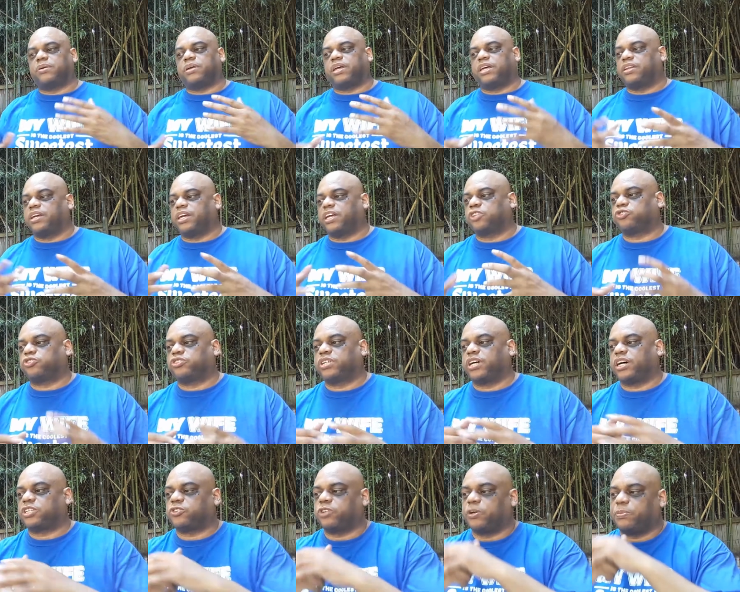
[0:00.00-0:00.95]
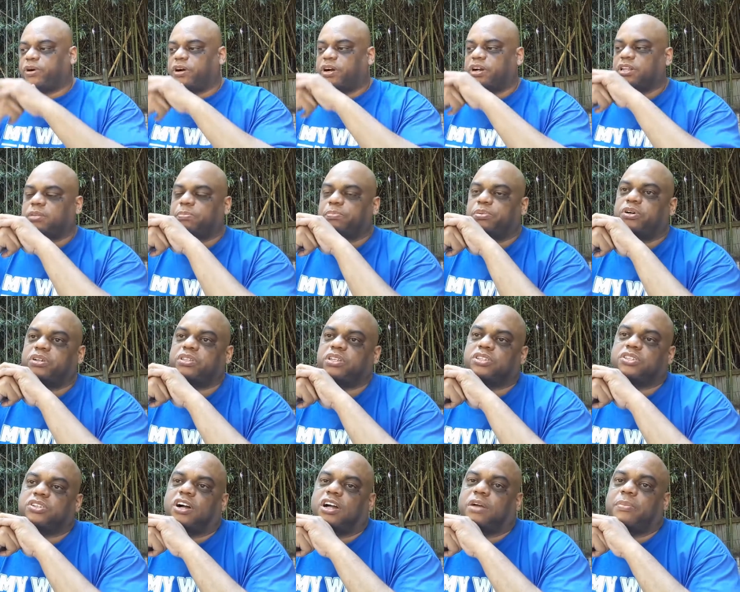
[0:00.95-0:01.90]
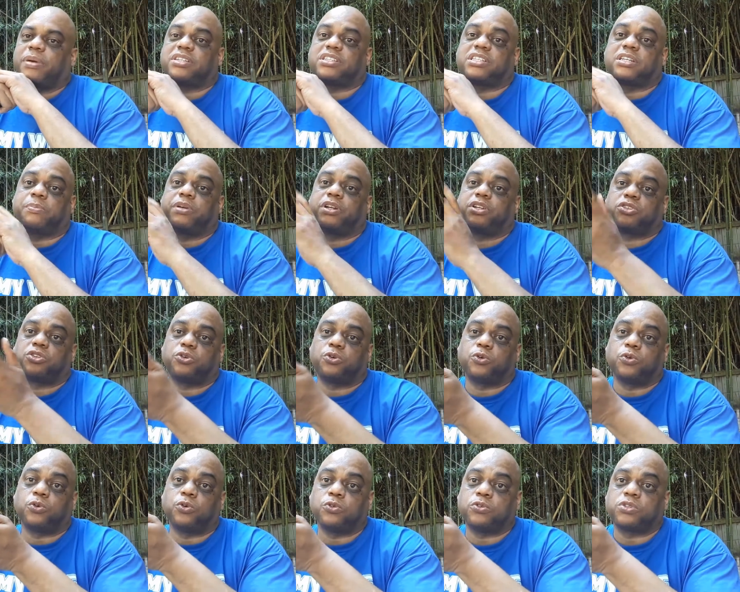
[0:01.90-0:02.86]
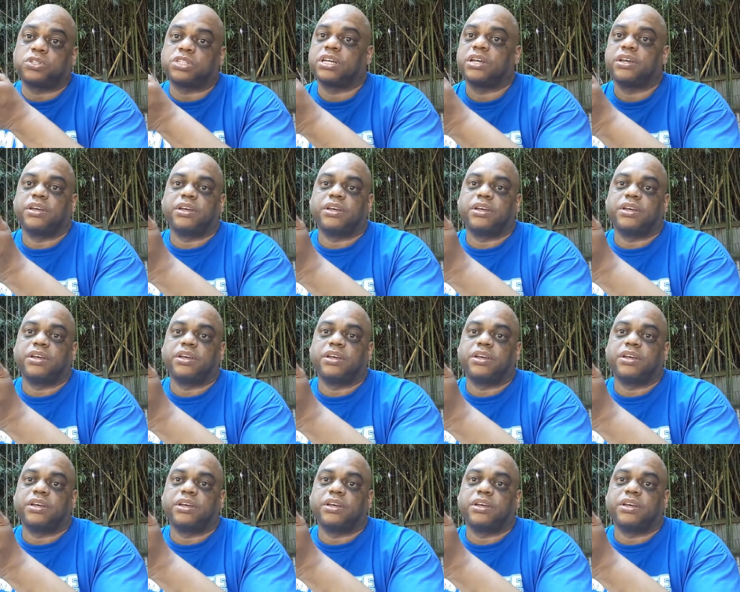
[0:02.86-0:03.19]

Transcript: in the introductory part of the book to talk about some of the tools.